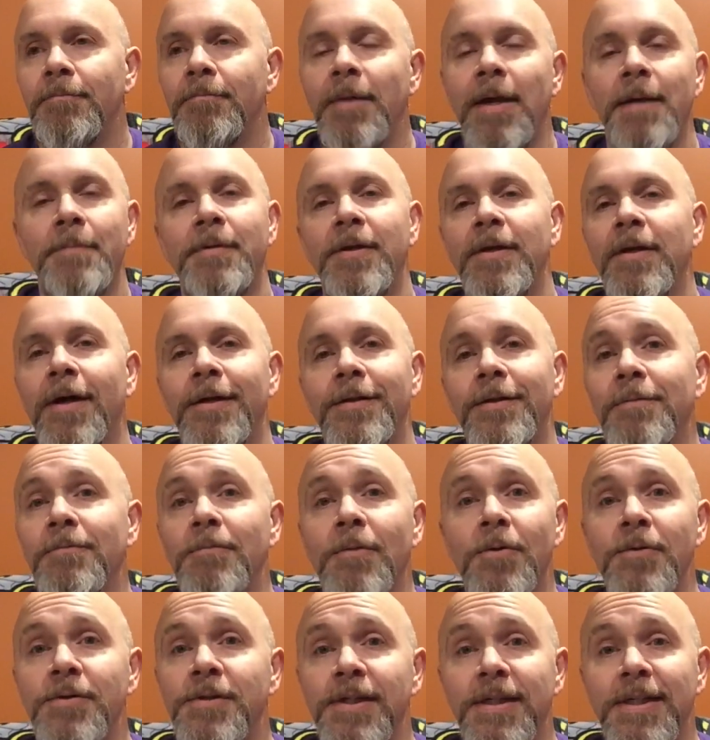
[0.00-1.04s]
Maybe not the
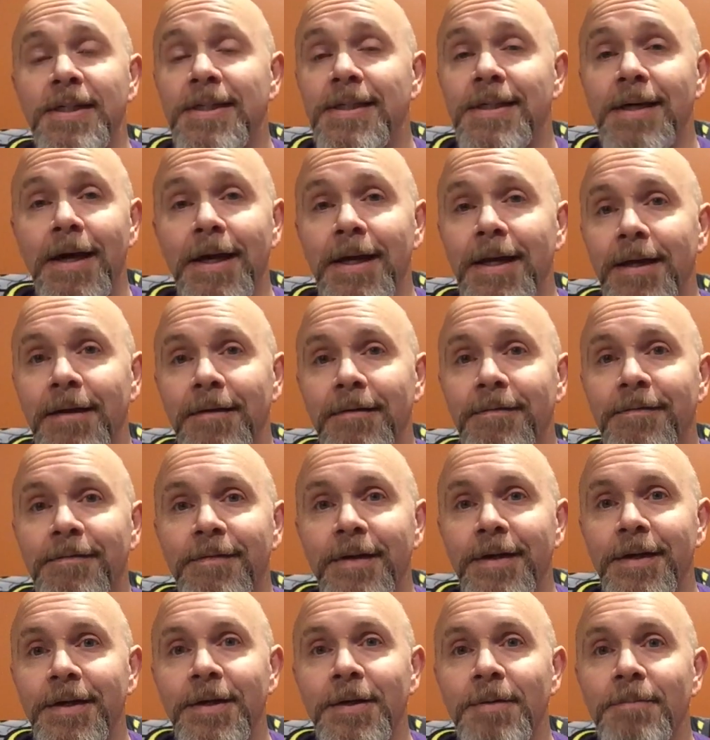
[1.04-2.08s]
most exciting
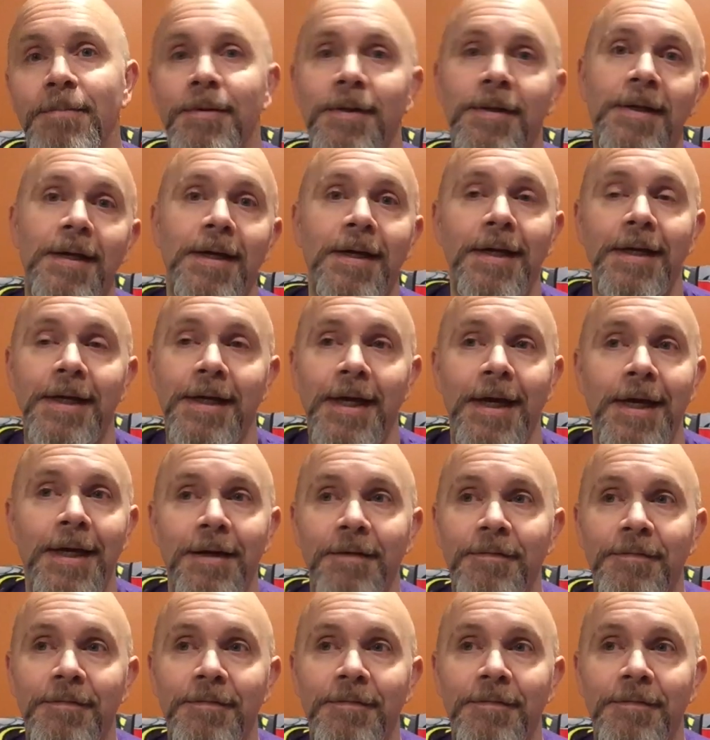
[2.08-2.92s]
figure, but then again,